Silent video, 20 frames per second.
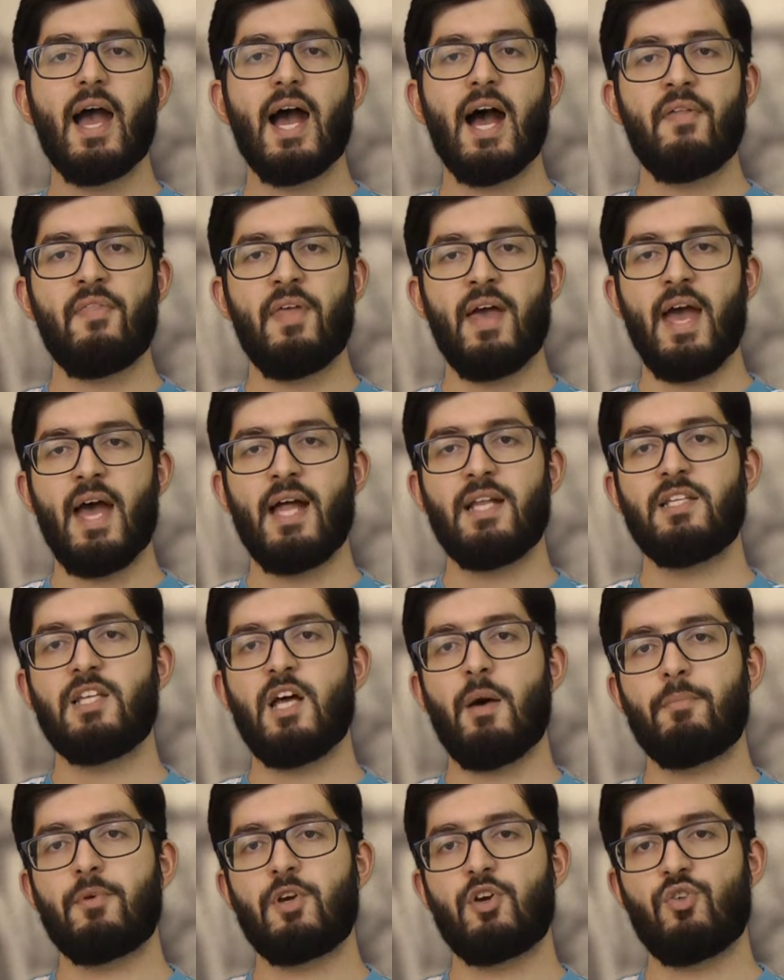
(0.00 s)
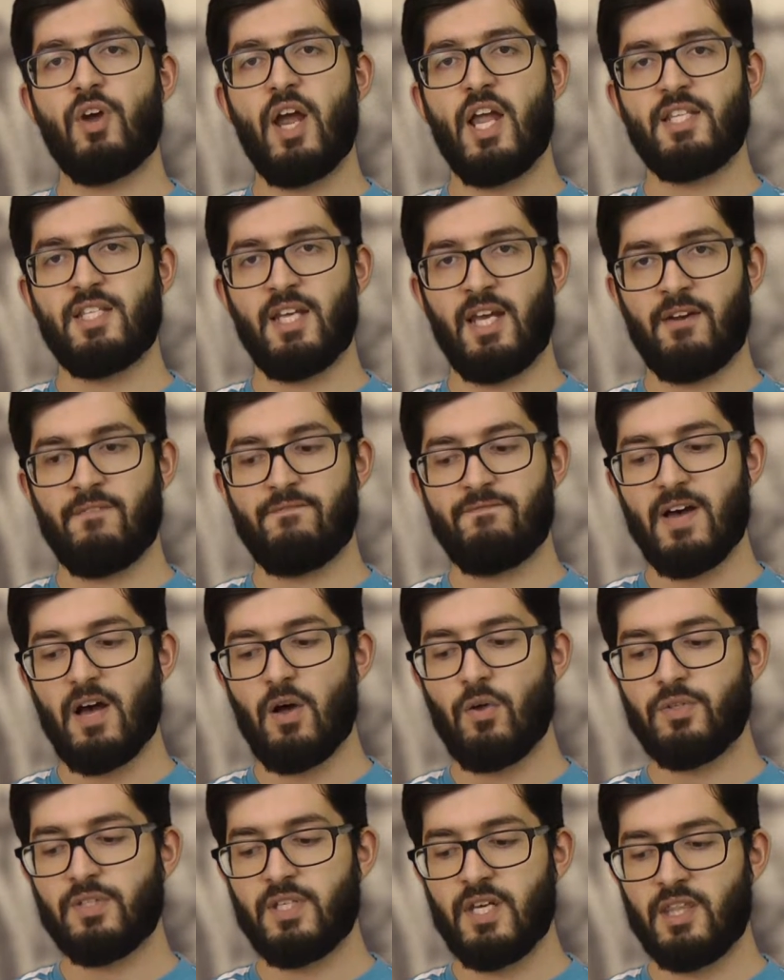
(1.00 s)
And they end up creating and
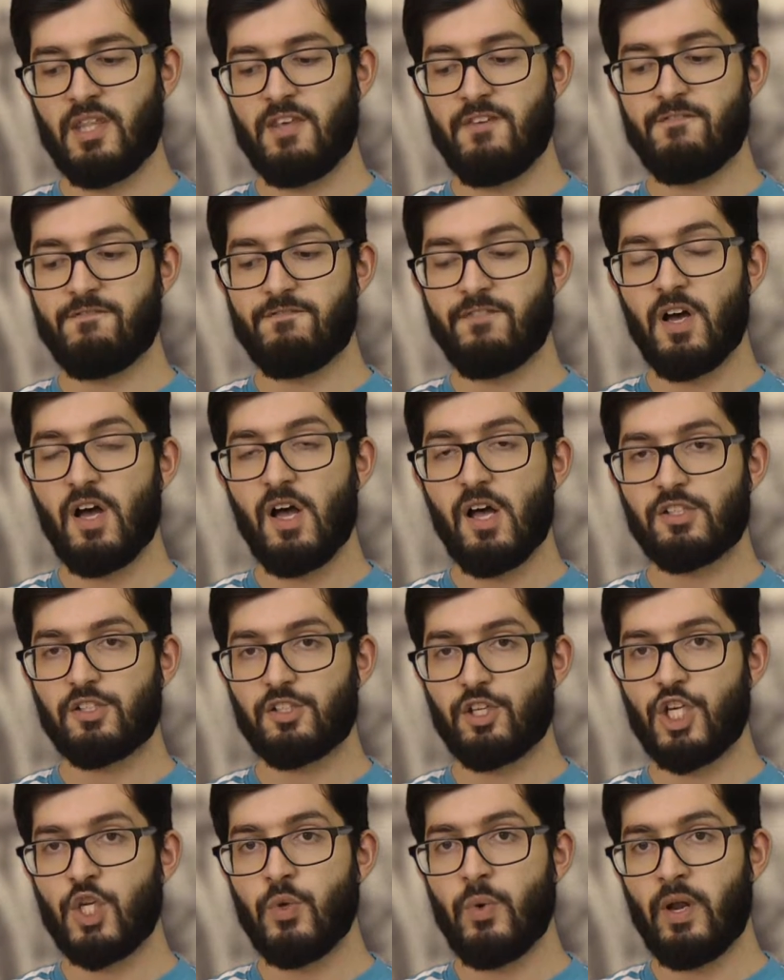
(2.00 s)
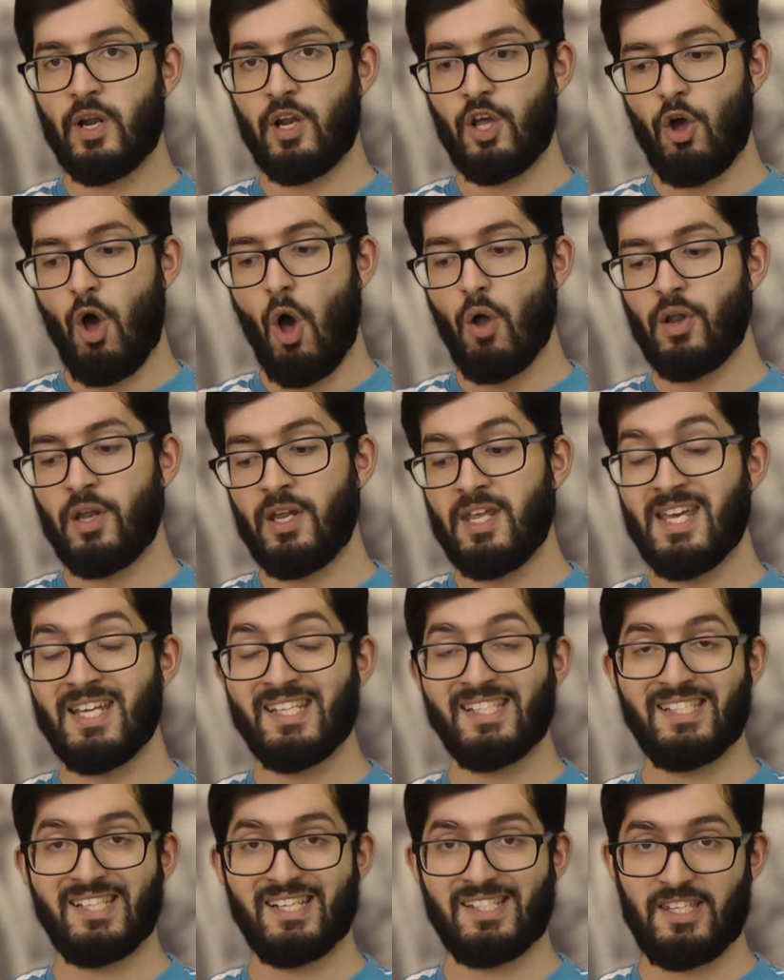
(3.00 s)
founding the first New England colony
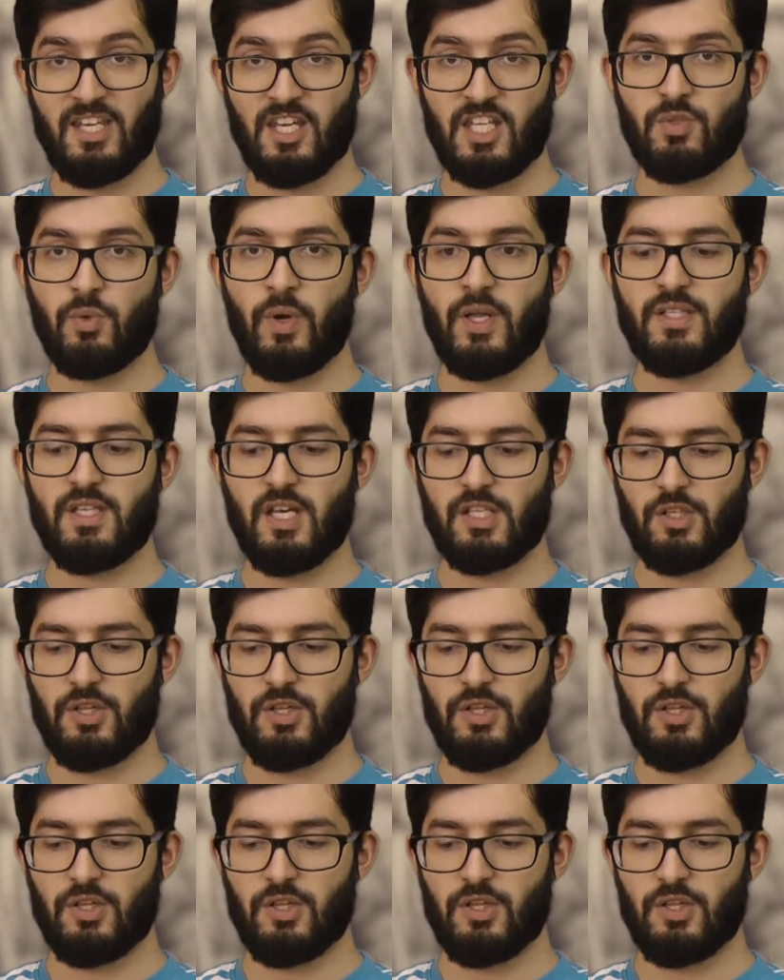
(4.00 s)
in 1620.